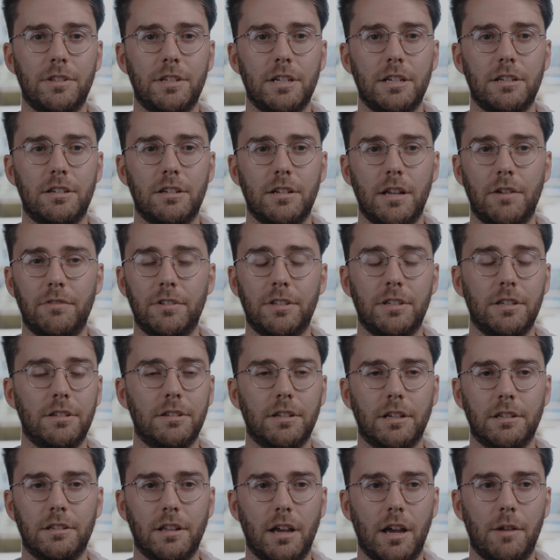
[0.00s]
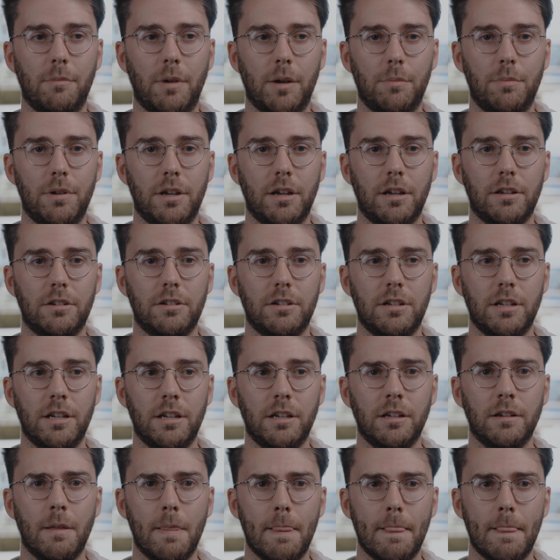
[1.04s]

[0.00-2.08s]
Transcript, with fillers: in teaching ever since I started my PhD,